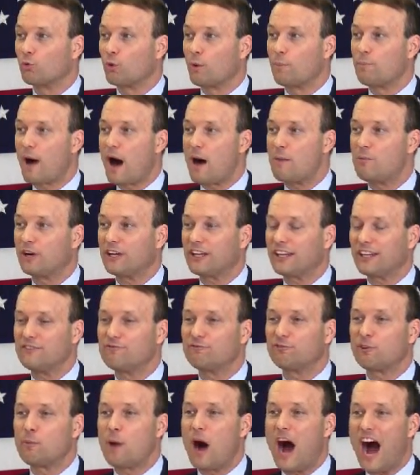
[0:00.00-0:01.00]

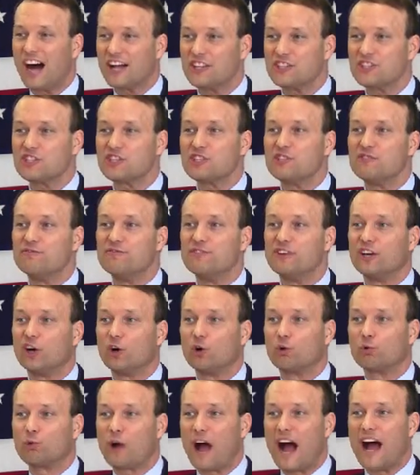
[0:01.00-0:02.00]
Republican from
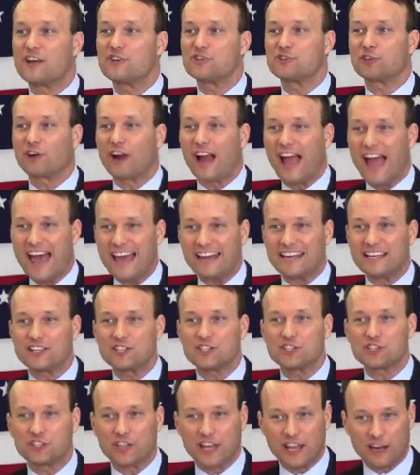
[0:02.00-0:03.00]
Hudsonville, Rodger
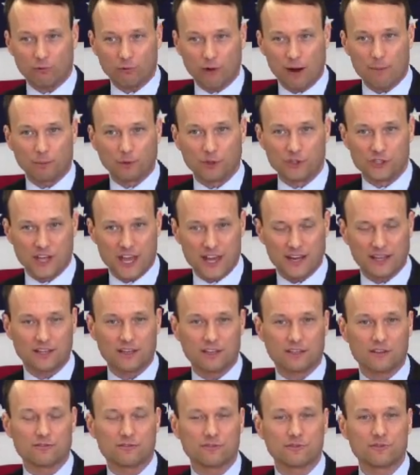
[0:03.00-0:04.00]
Eddy, state
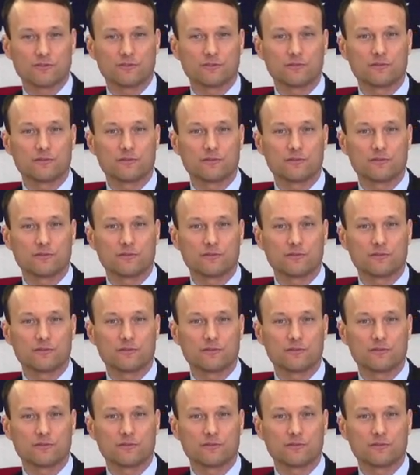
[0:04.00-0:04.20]
representative,